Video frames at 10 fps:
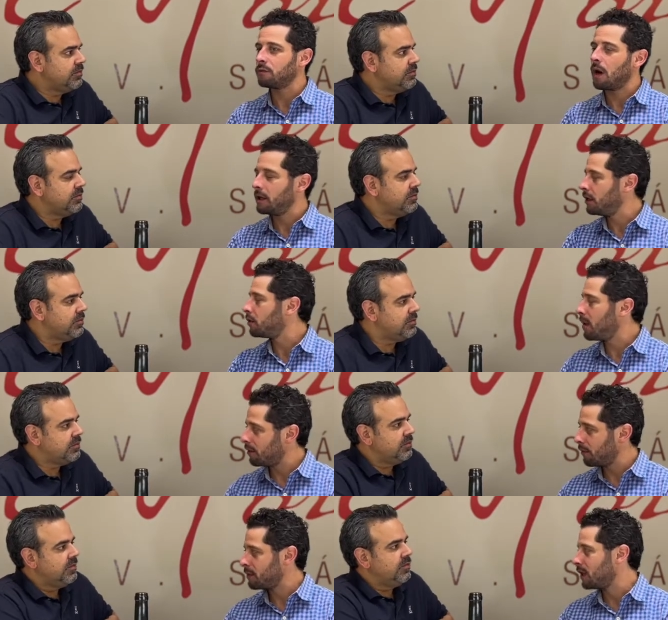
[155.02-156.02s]
Speaker 1: wine he could
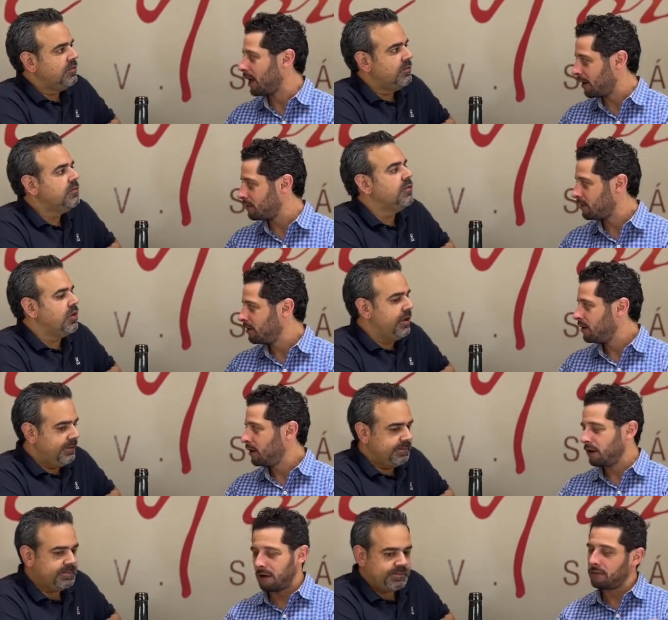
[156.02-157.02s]
make from the land.
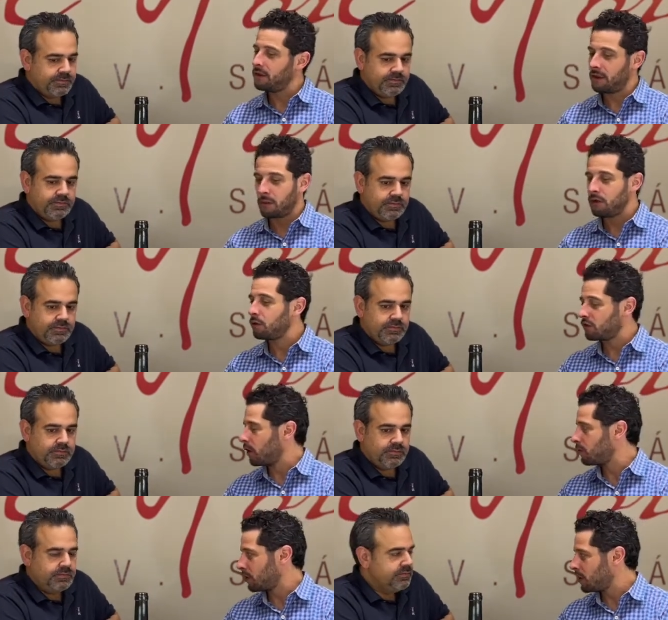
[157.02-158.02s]
Okay. And everything we do
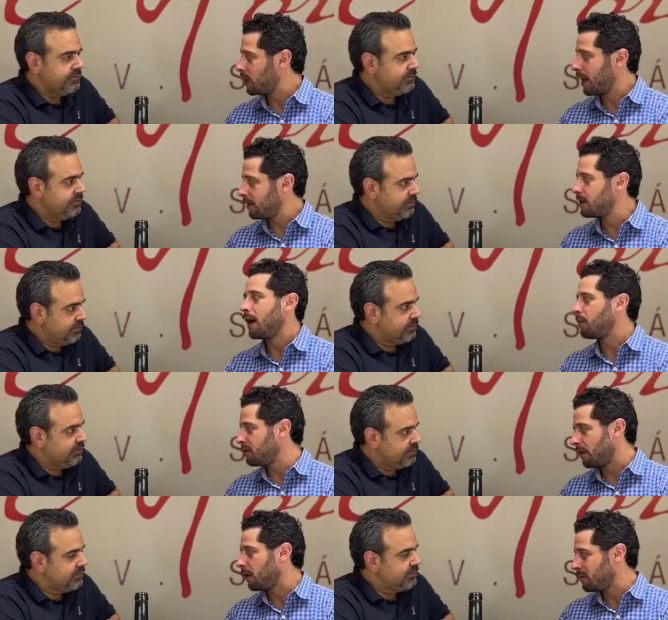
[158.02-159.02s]
starts with the land and how we
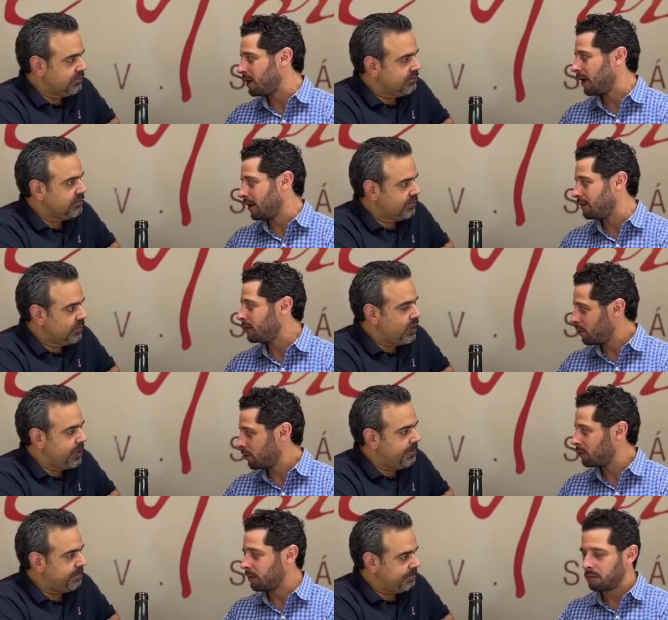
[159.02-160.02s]
farm the land. You know,
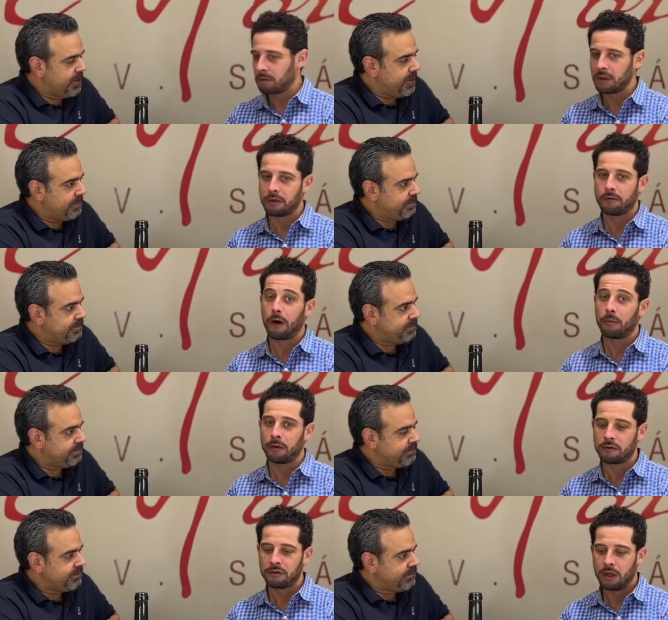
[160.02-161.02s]
okay, we're really
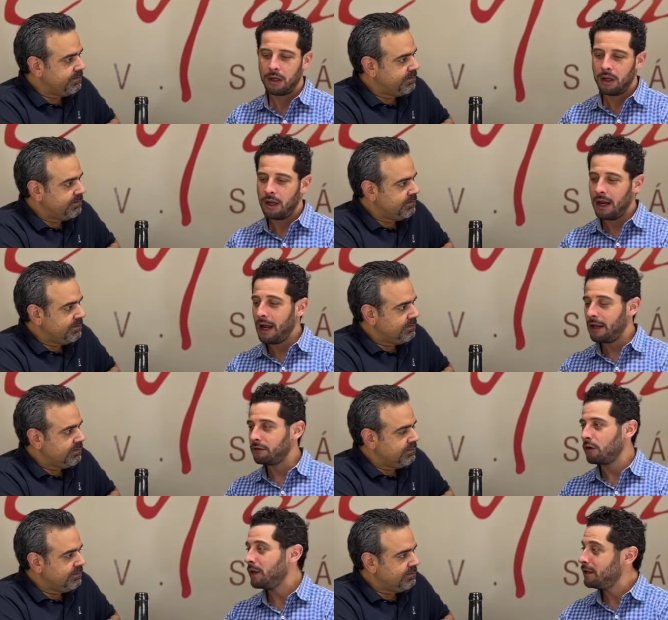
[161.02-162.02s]
farmers.
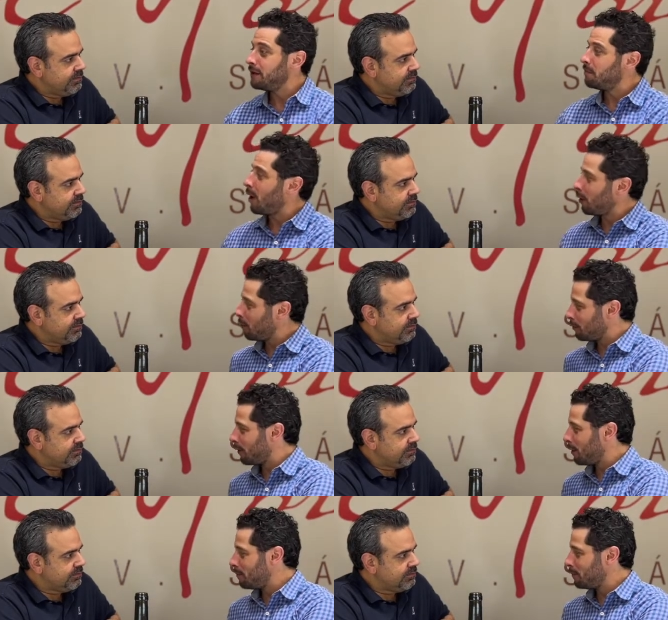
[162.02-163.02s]
And so he did borrow
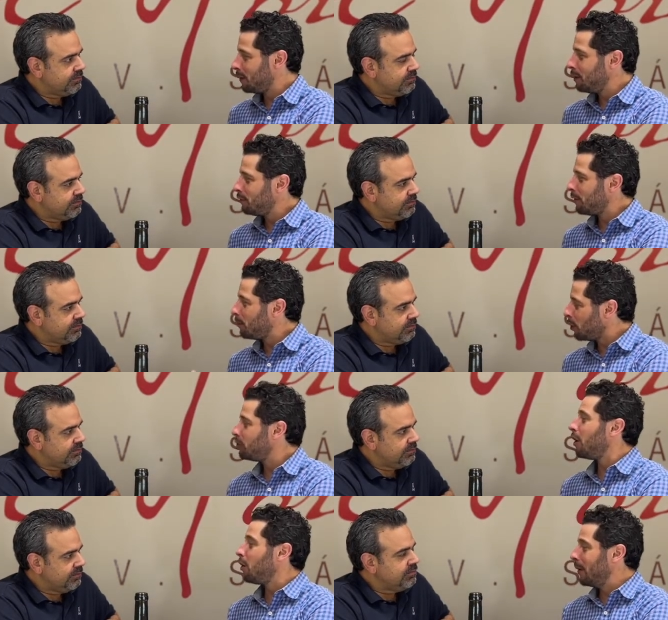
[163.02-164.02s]
from
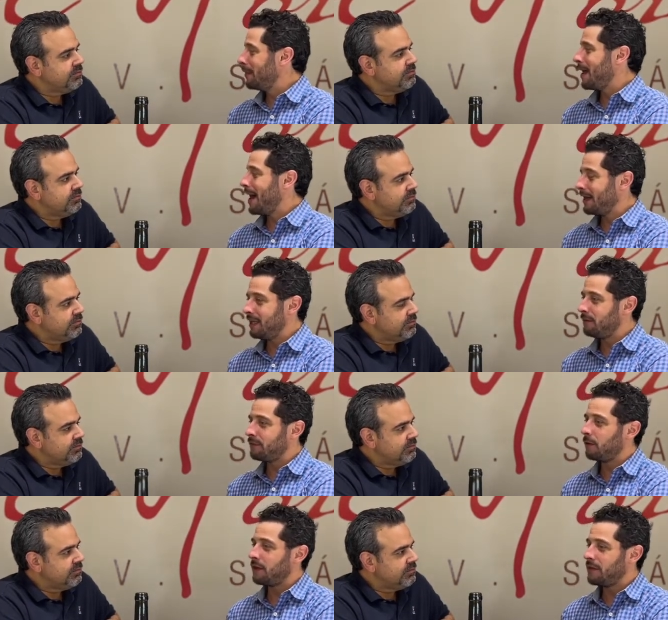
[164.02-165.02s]
Bordeaux in that he
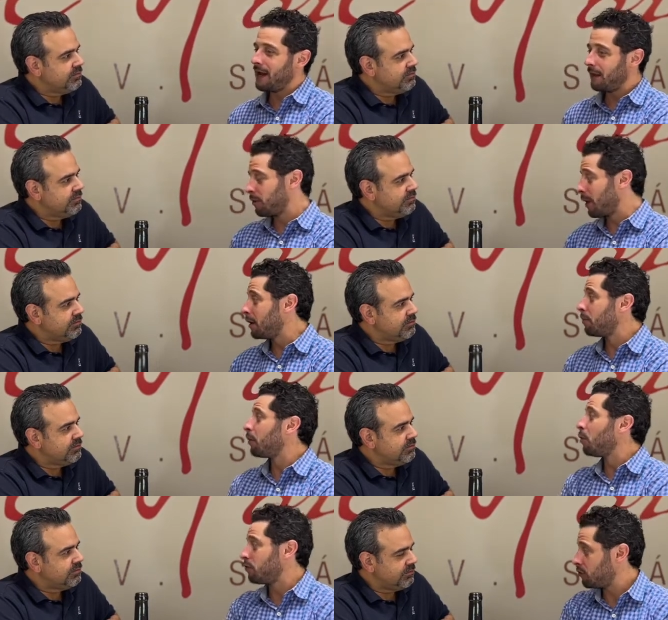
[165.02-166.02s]
felt that they had the right
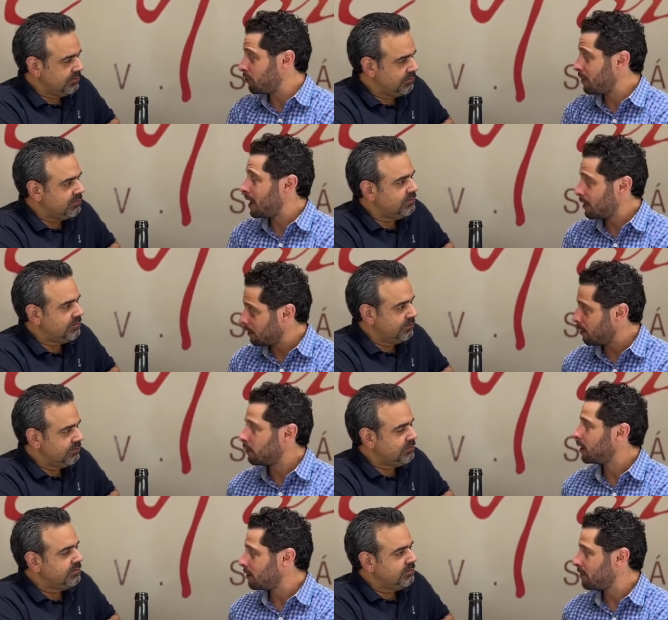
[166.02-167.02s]
approach to make a
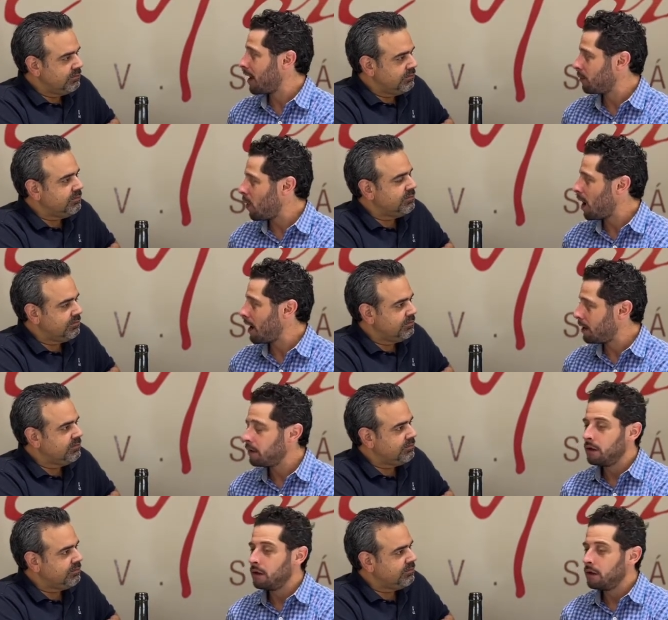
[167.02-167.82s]
really fine wine.